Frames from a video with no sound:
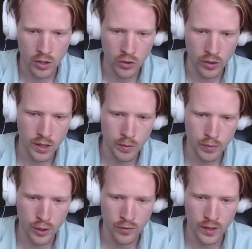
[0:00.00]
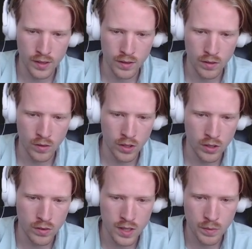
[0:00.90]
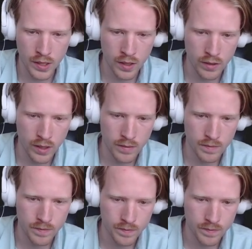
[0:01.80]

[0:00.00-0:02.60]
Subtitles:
Grid, perfect. We're going to display grid.